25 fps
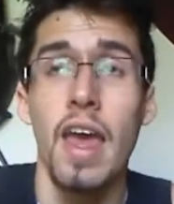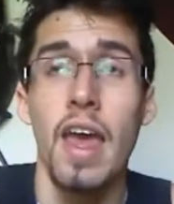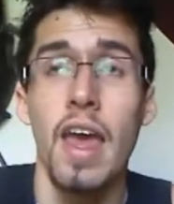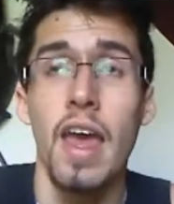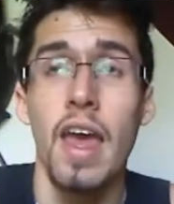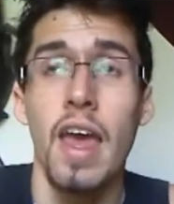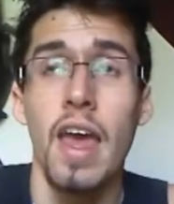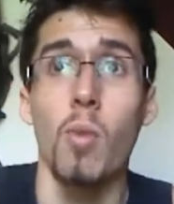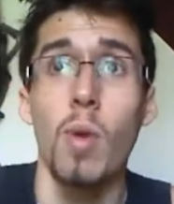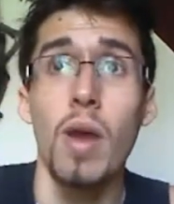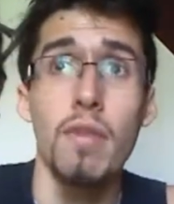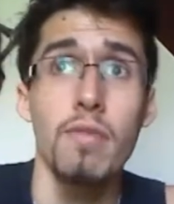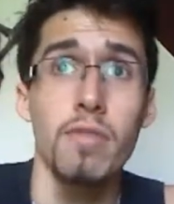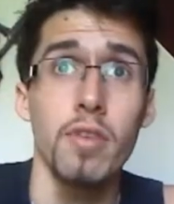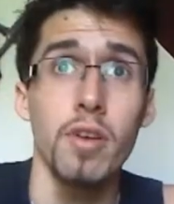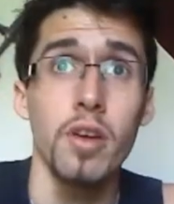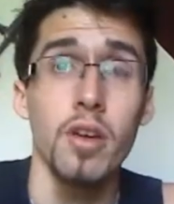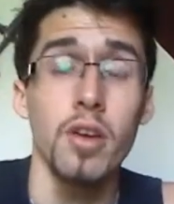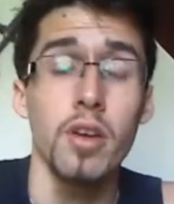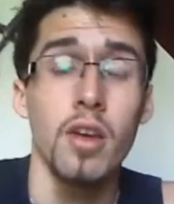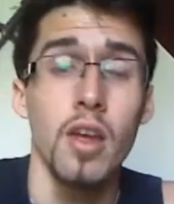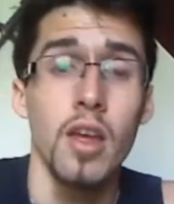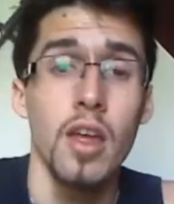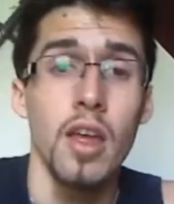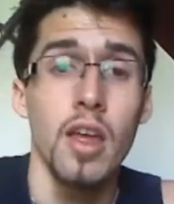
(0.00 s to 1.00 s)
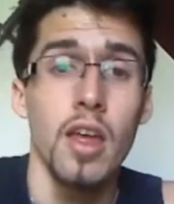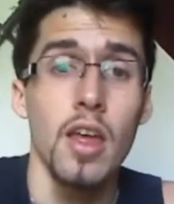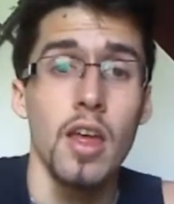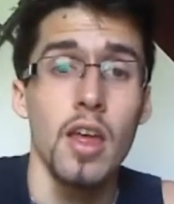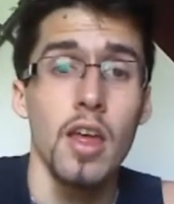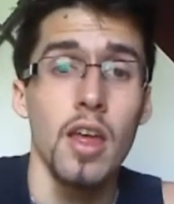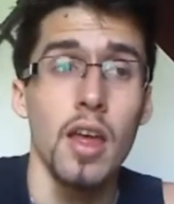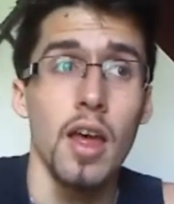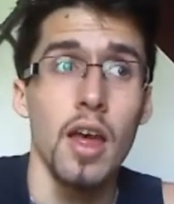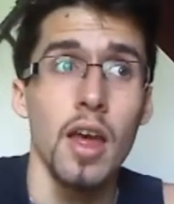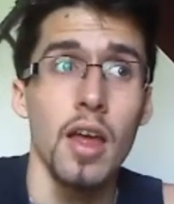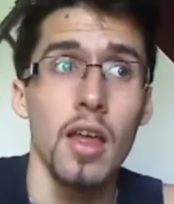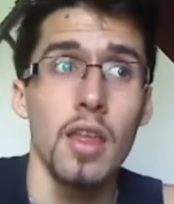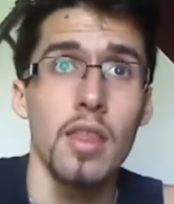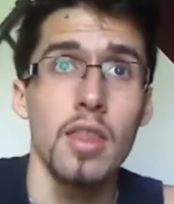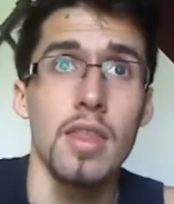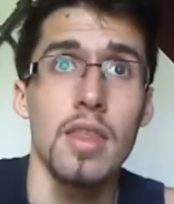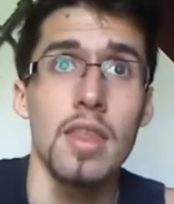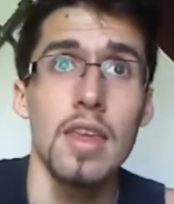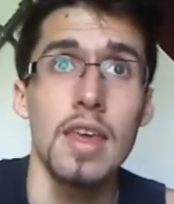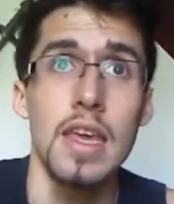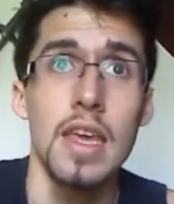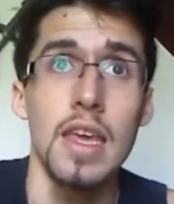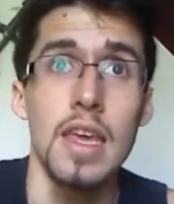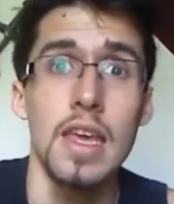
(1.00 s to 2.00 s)
However,
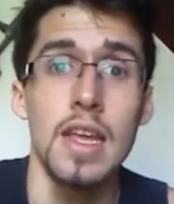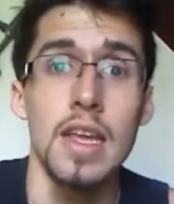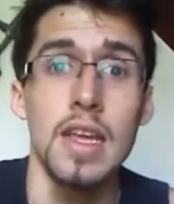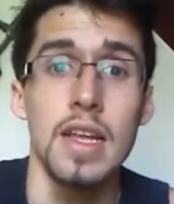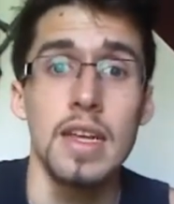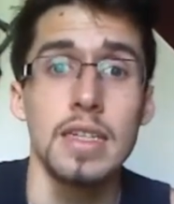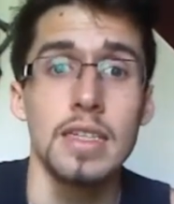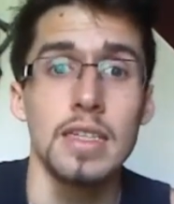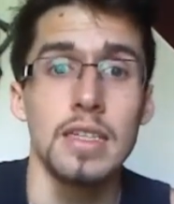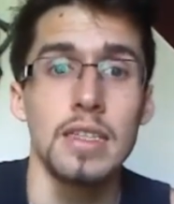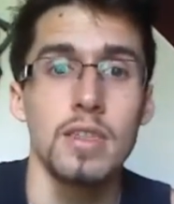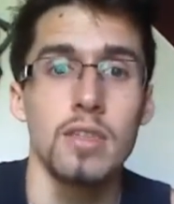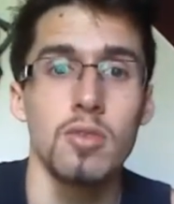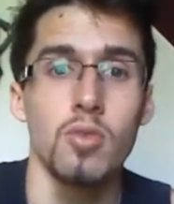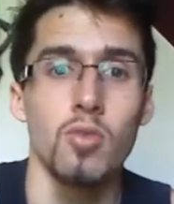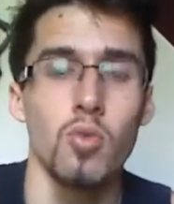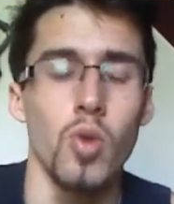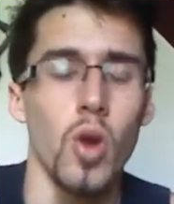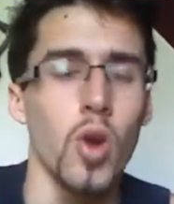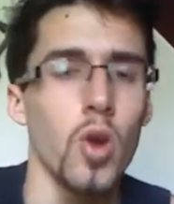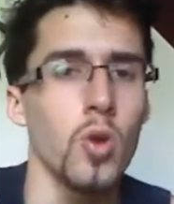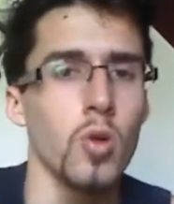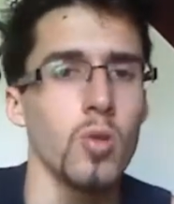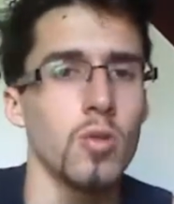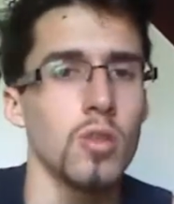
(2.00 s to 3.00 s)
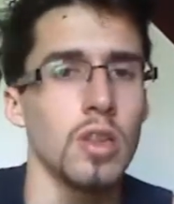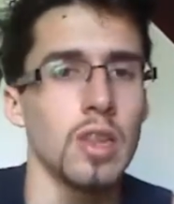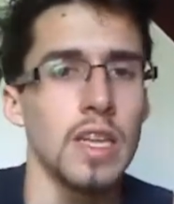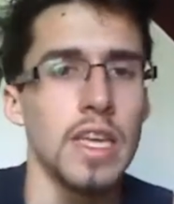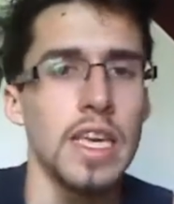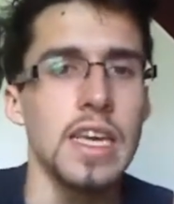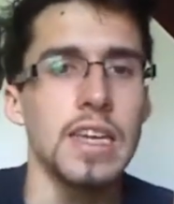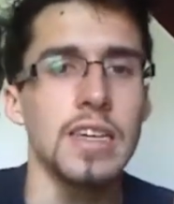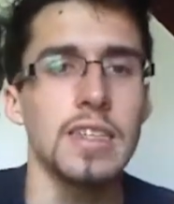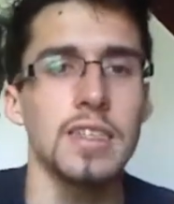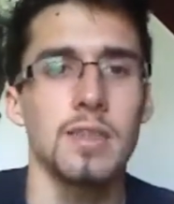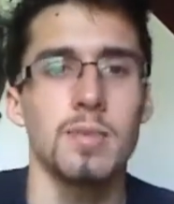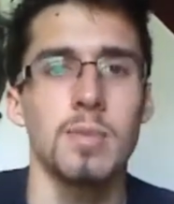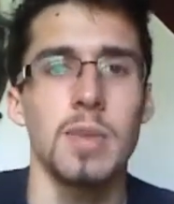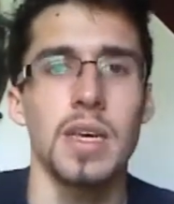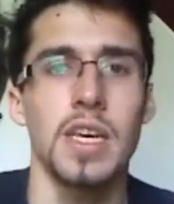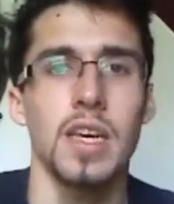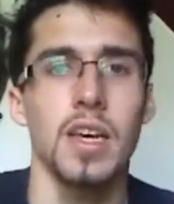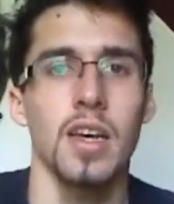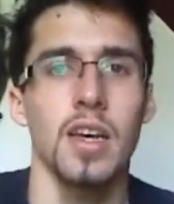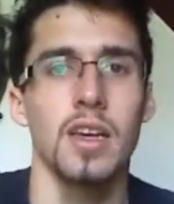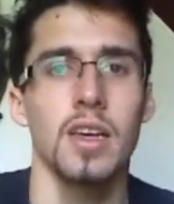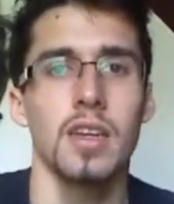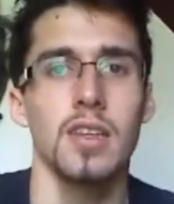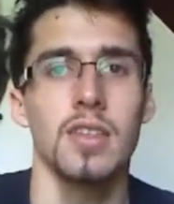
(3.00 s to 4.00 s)
the road leaks
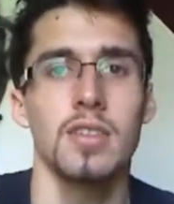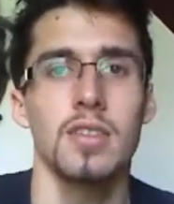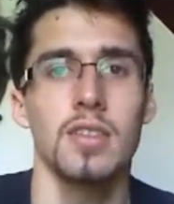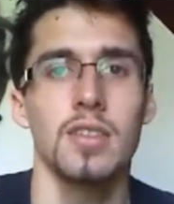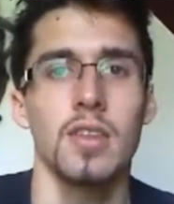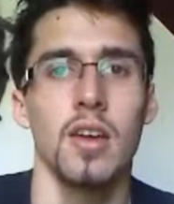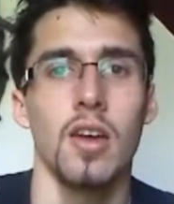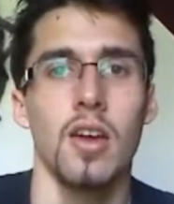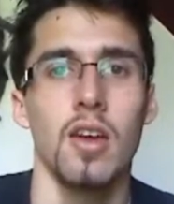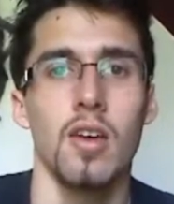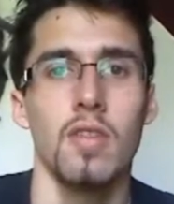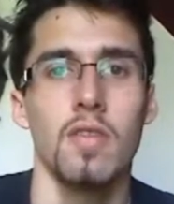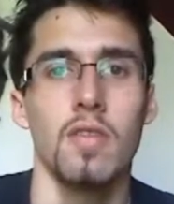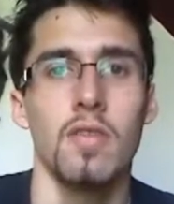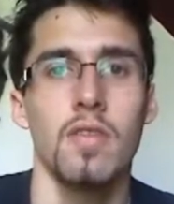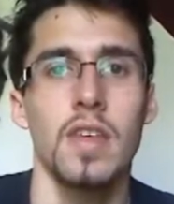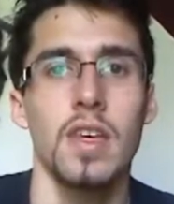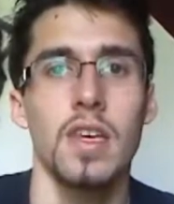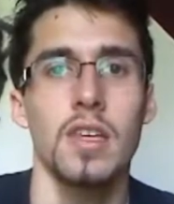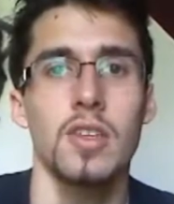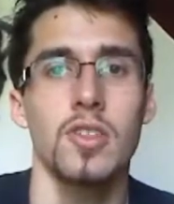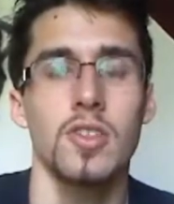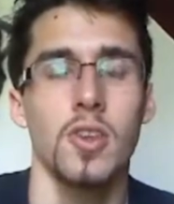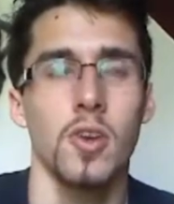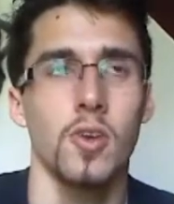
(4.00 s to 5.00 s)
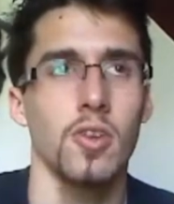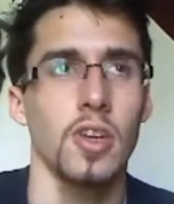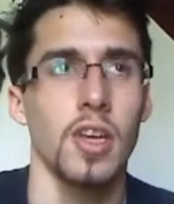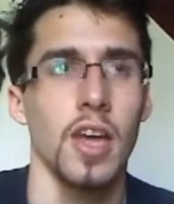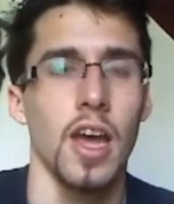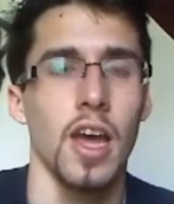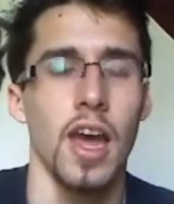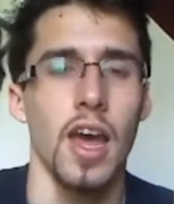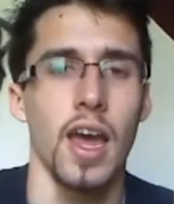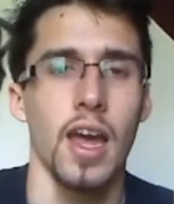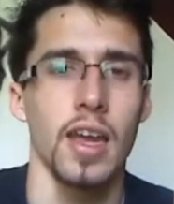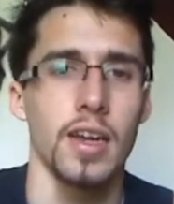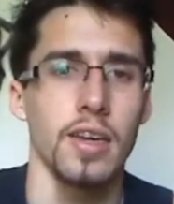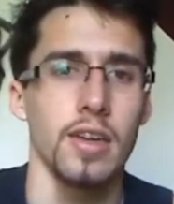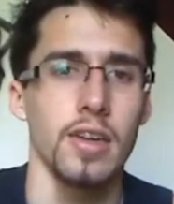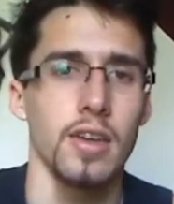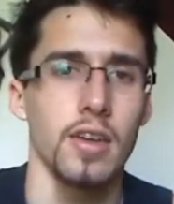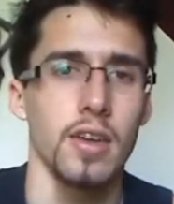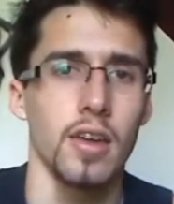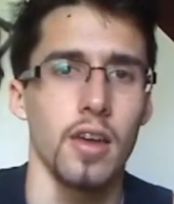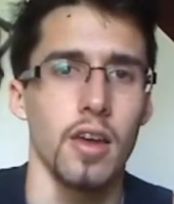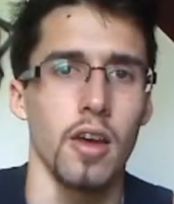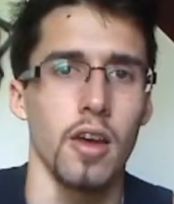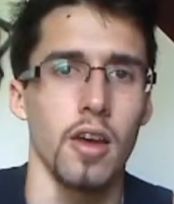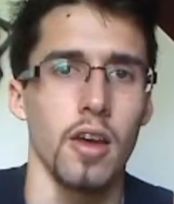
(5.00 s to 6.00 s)
because of the certain kind
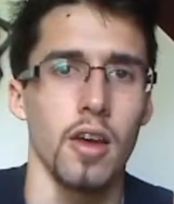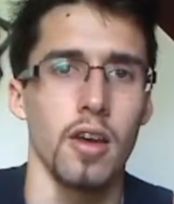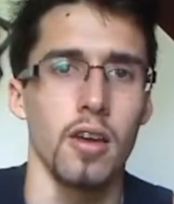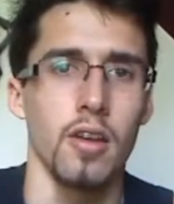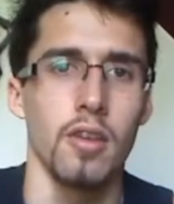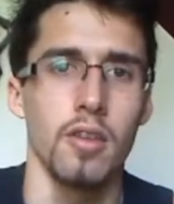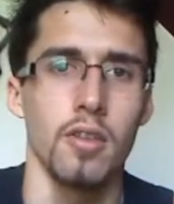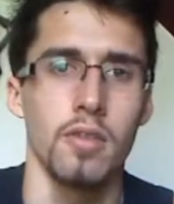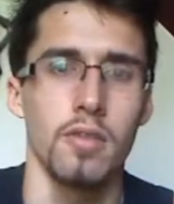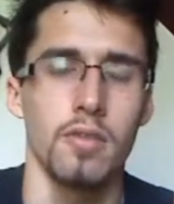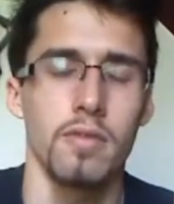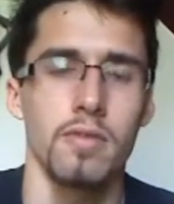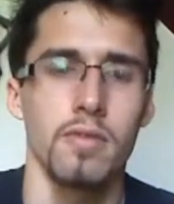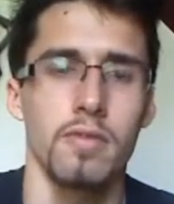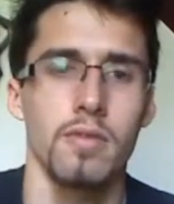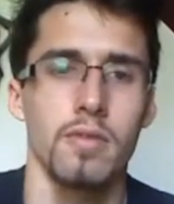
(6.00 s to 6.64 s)
of